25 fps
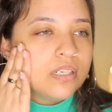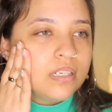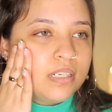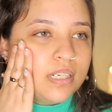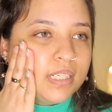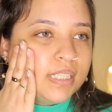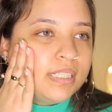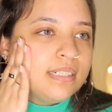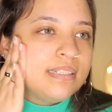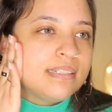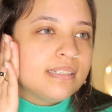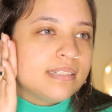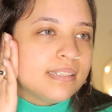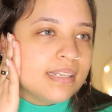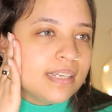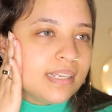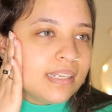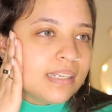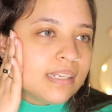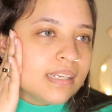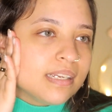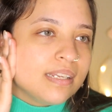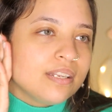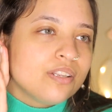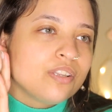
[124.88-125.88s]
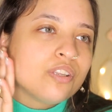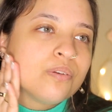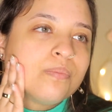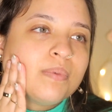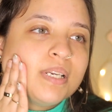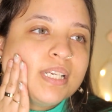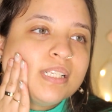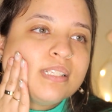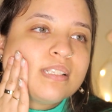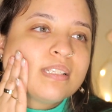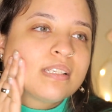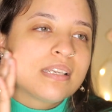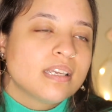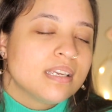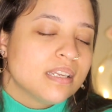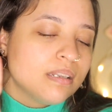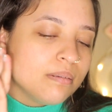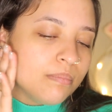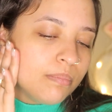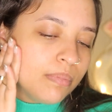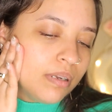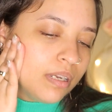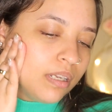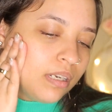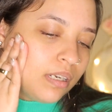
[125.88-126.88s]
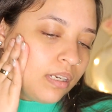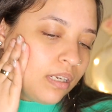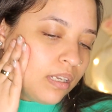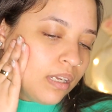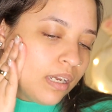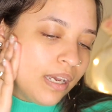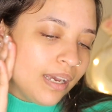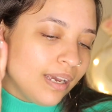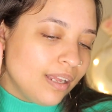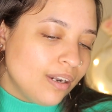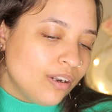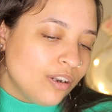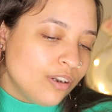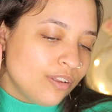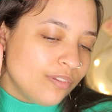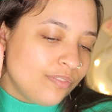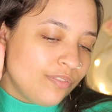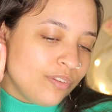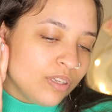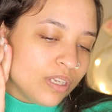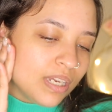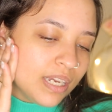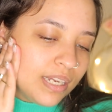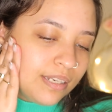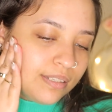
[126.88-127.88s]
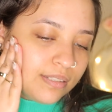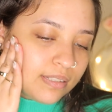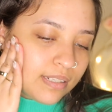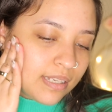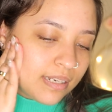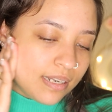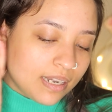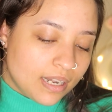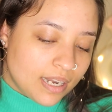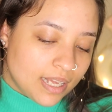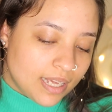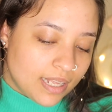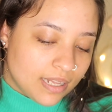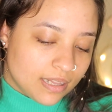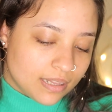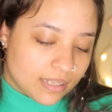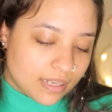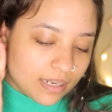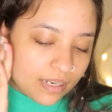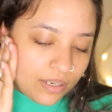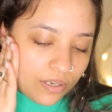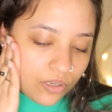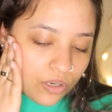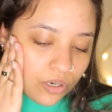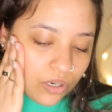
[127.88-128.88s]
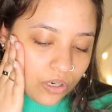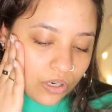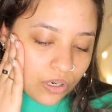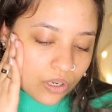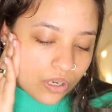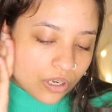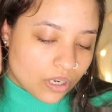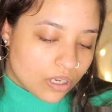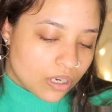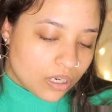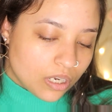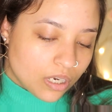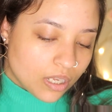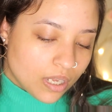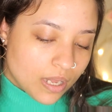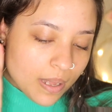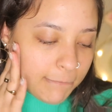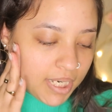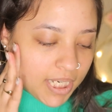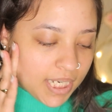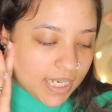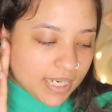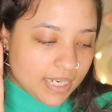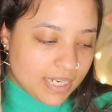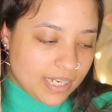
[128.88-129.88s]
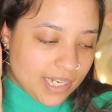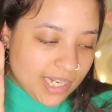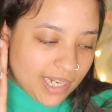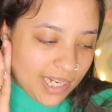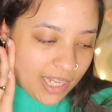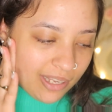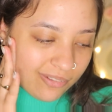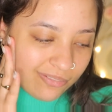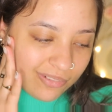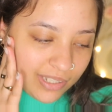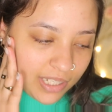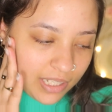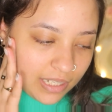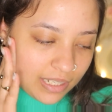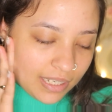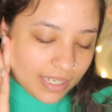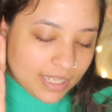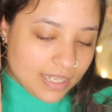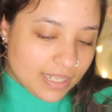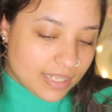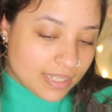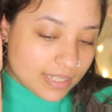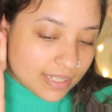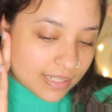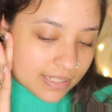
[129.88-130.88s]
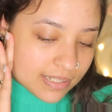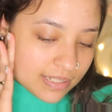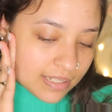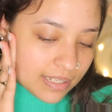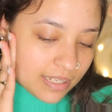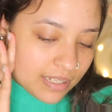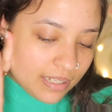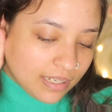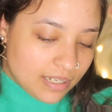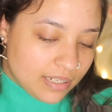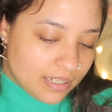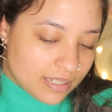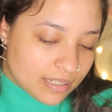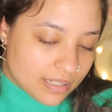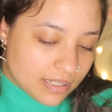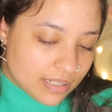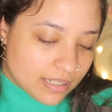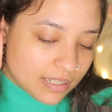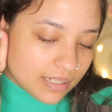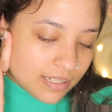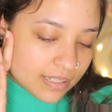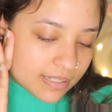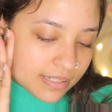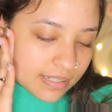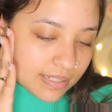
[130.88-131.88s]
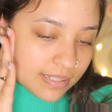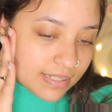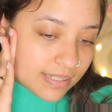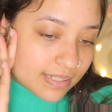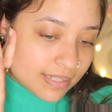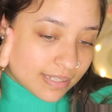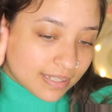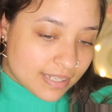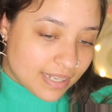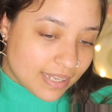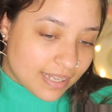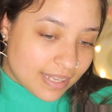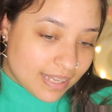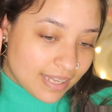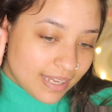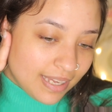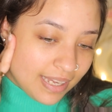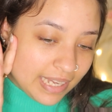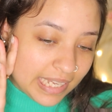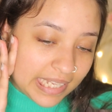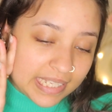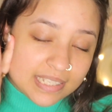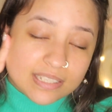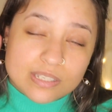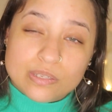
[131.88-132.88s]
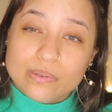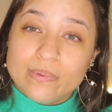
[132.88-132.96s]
it did sink into my skin, but I don't know if you guys can tell that or not. But it definitely is a little sticky as